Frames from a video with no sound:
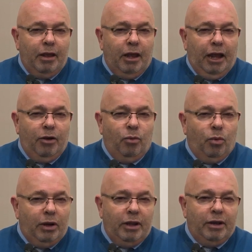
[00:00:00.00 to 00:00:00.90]
and
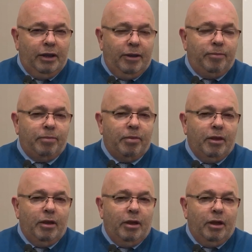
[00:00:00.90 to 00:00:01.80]
willingly
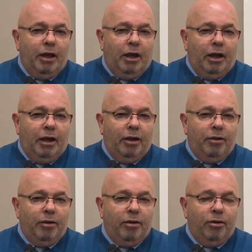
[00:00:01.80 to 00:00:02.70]

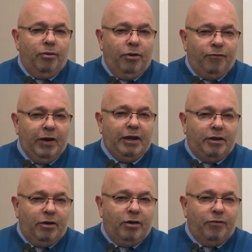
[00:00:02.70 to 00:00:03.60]
uh,
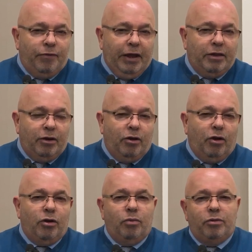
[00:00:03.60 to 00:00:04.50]
reflected on the fact that
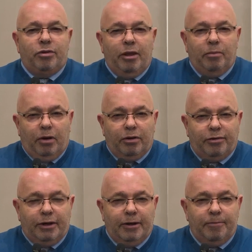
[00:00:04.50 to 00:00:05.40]
God was their
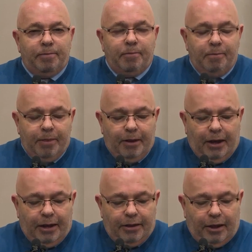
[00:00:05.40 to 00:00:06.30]
master
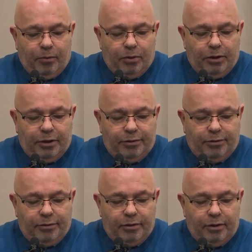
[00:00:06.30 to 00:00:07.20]
and they were
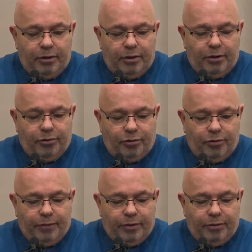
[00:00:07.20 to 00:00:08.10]
his
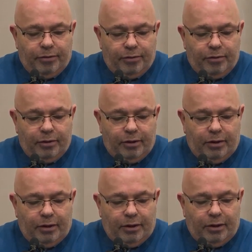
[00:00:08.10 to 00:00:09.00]
servants.
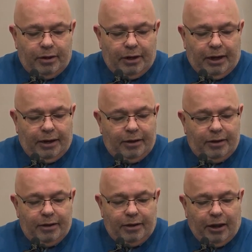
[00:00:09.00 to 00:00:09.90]

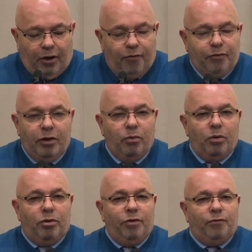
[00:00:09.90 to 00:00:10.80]
And they often
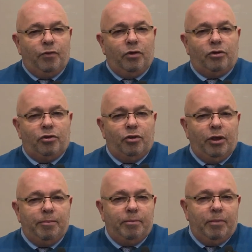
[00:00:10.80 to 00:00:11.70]
would refer to
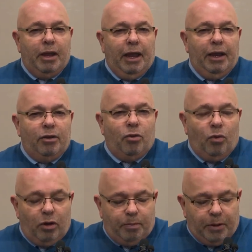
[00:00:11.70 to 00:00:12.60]
him and
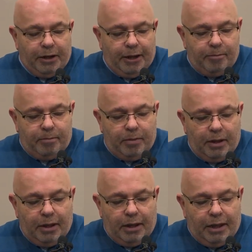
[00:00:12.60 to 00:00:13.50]
call upon him
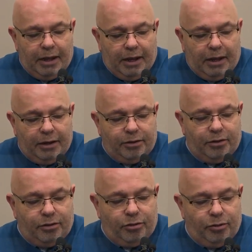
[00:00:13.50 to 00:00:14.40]
uh,
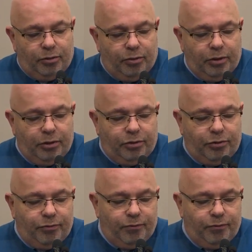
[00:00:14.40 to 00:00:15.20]
to, to,